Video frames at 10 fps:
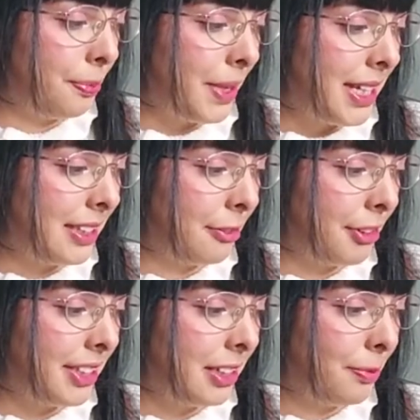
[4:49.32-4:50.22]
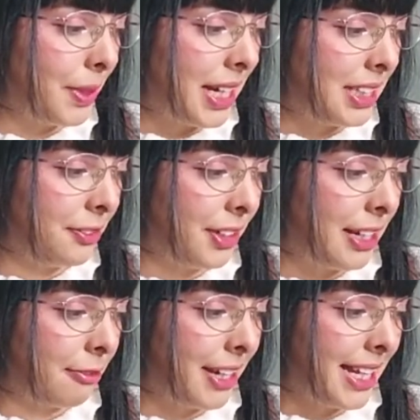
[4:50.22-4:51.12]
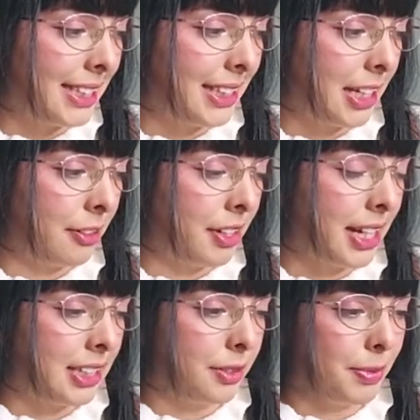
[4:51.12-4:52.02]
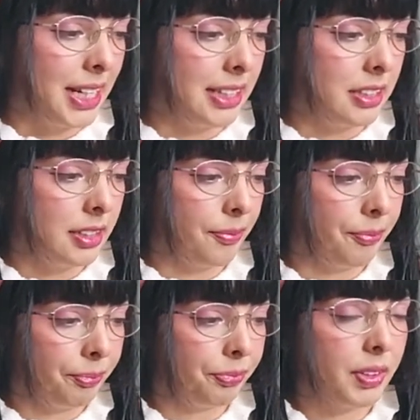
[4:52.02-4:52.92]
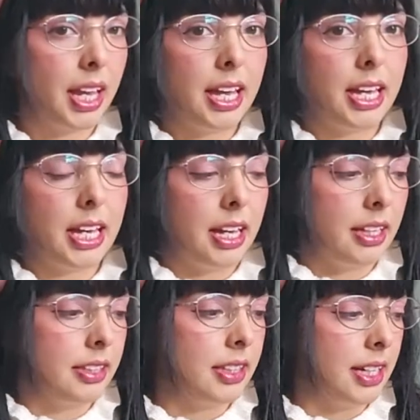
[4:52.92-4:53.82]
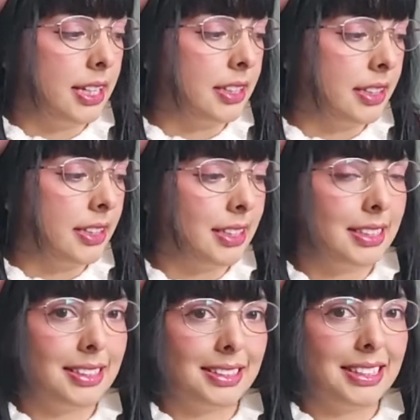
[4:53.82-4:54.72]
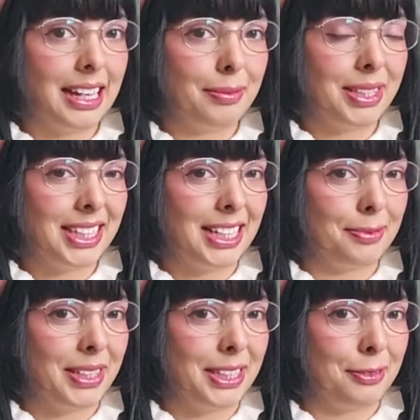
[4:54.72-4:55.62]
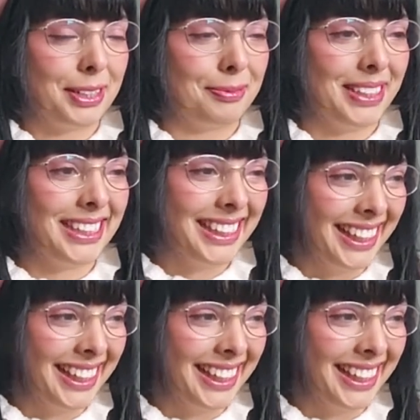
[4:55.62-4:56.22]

paid retail price for a rare second-hand brand. That damn angelic pretty one piece.